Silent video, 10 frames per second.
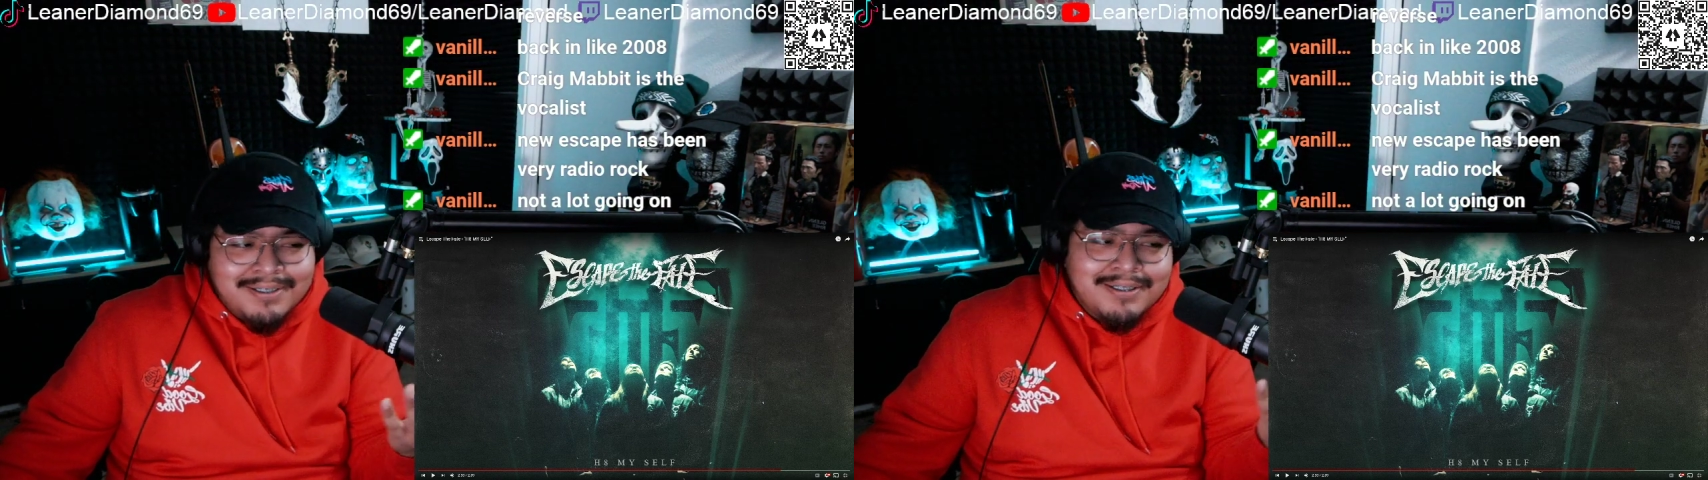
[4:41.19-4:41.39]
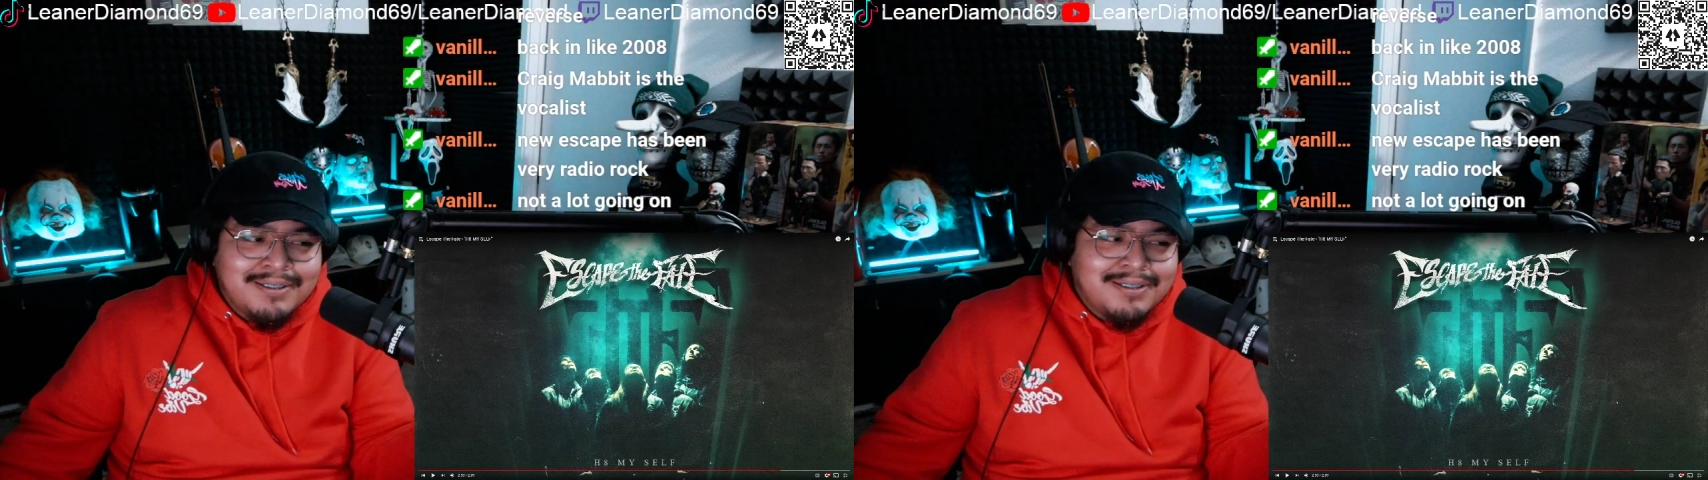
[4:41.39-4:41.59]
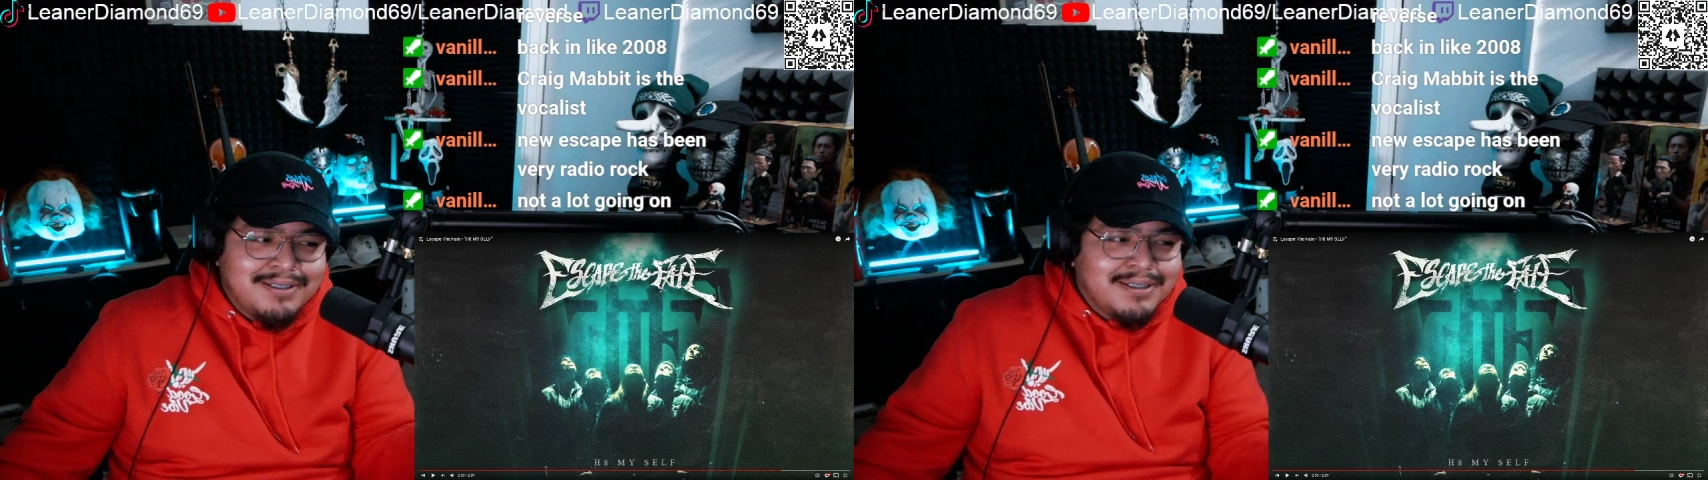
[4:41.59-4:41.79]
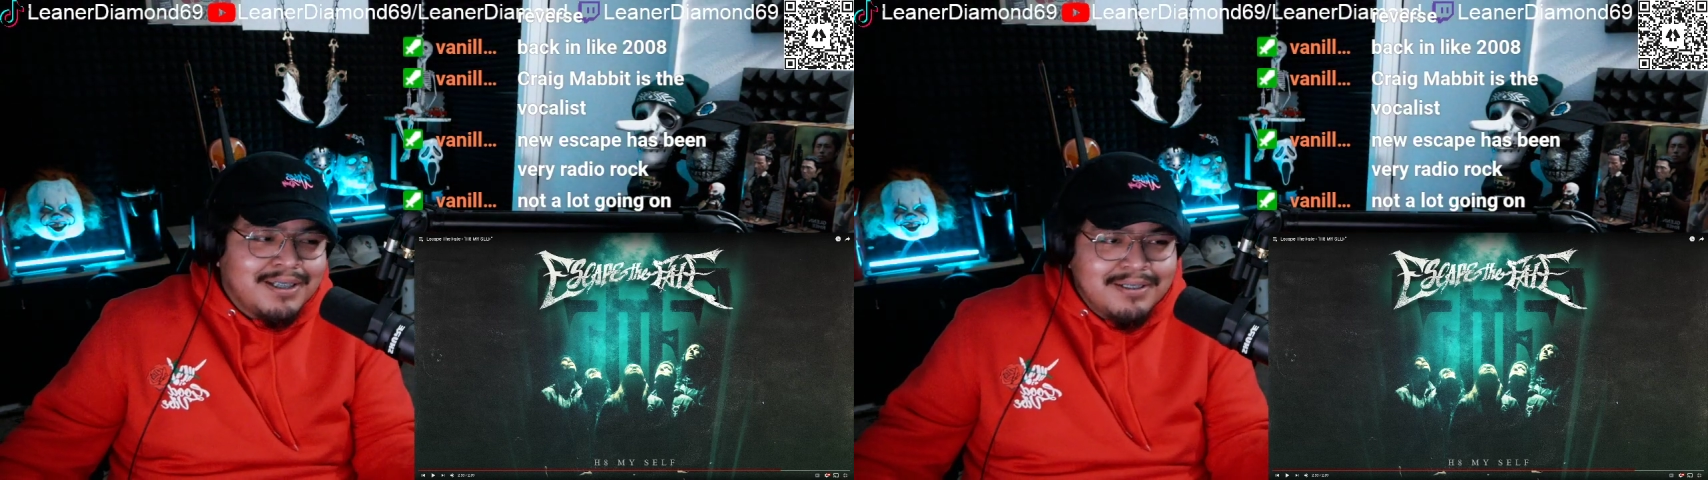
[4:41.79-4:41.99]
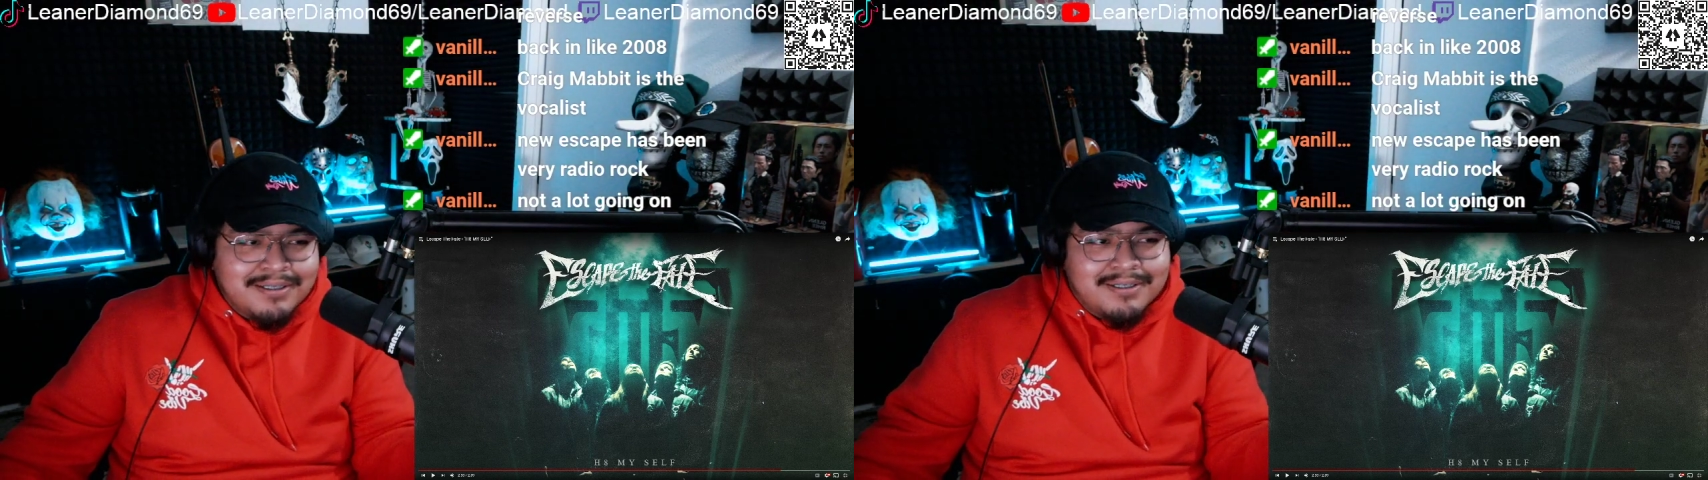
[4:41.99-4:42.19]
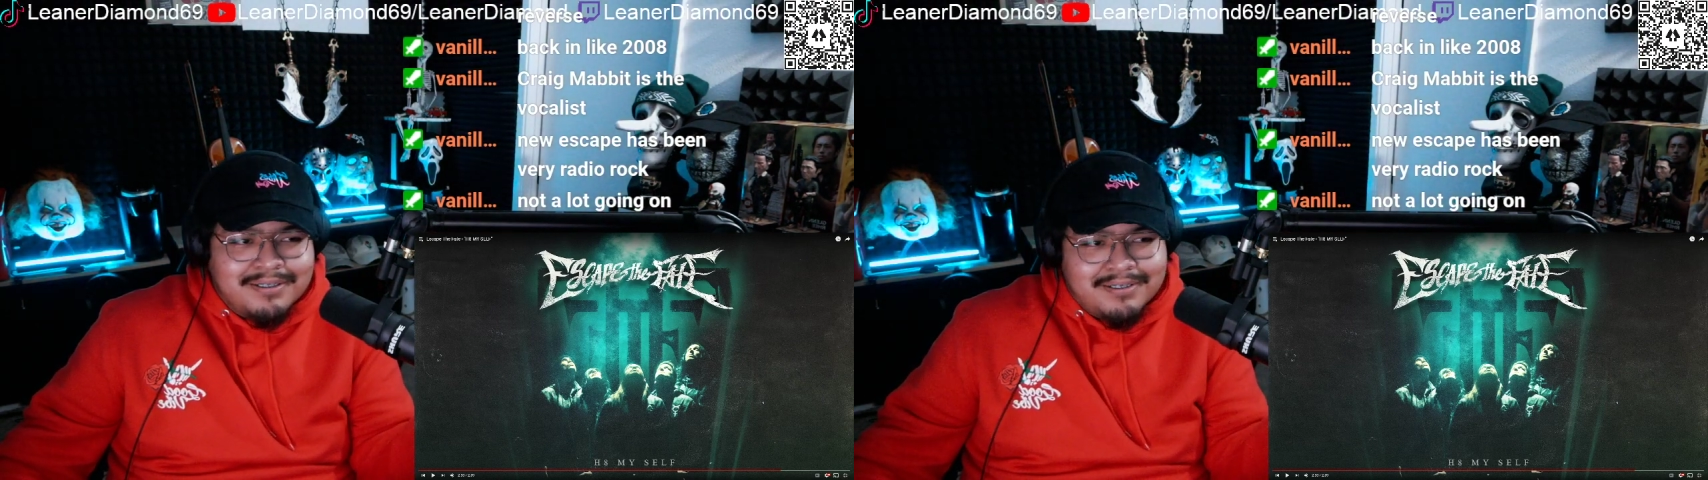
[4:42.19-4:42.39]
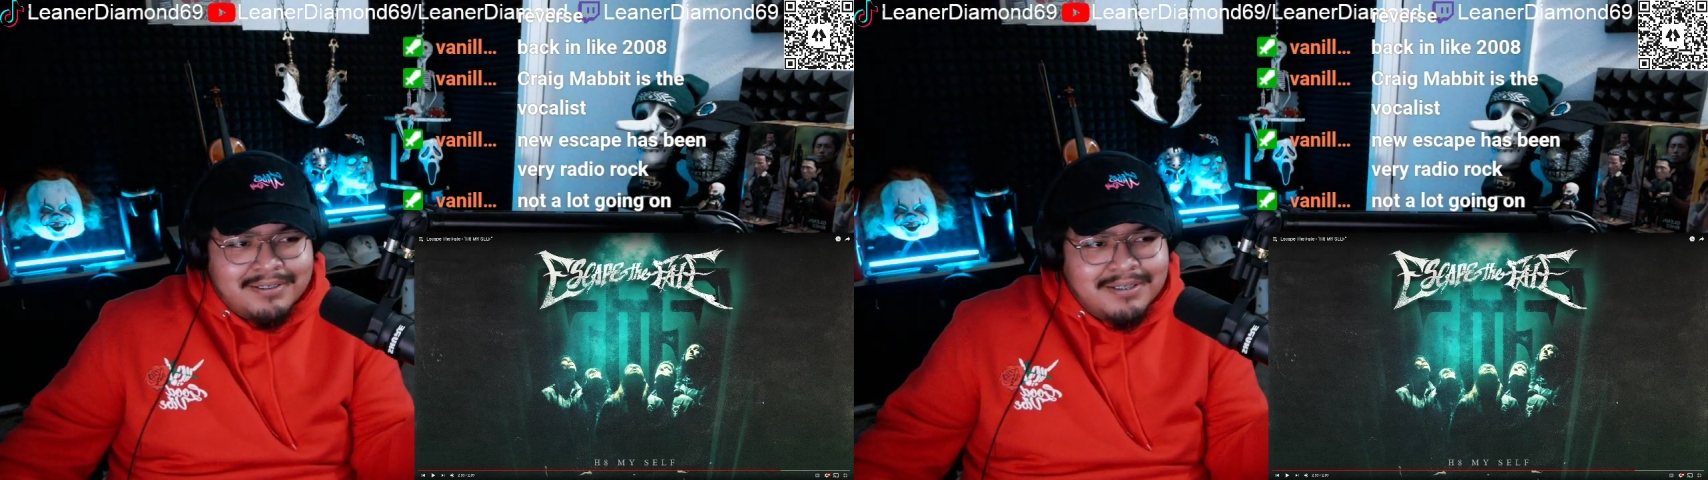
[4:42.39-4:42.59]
it's it's kind of